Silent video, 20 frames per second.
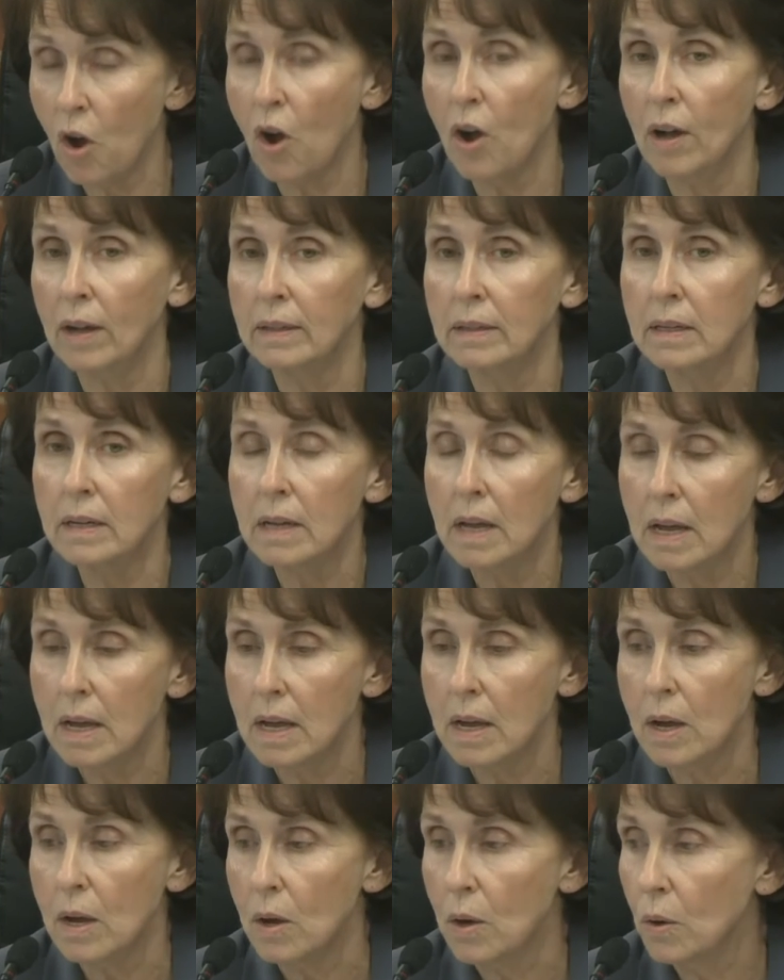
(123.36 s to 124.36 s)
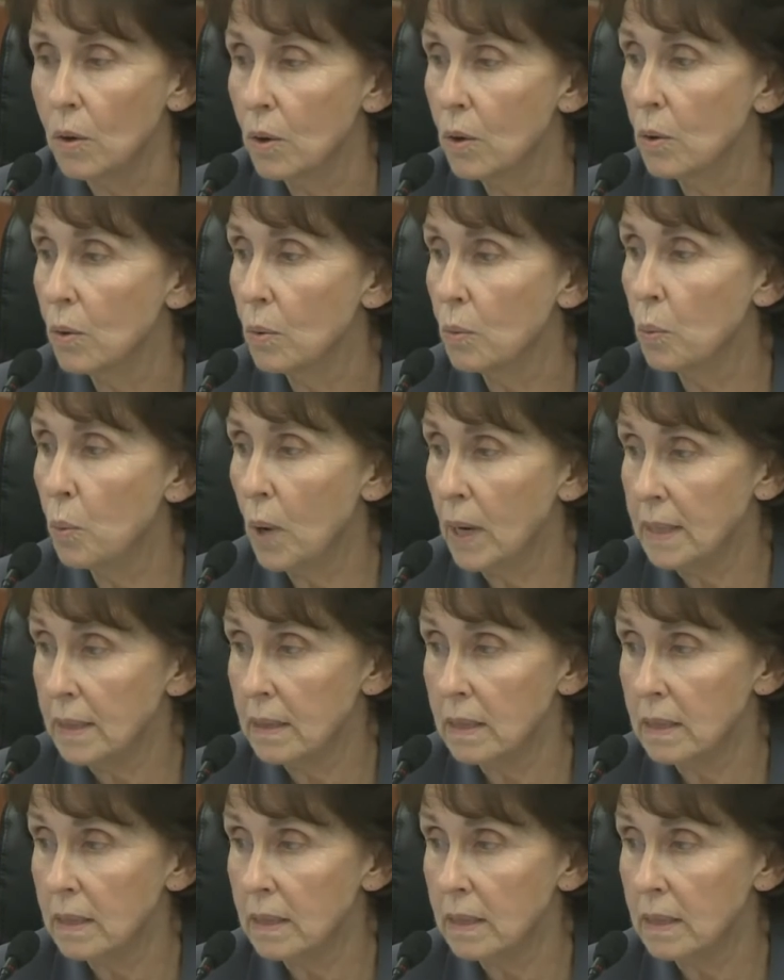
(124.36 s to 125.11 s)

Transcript: on what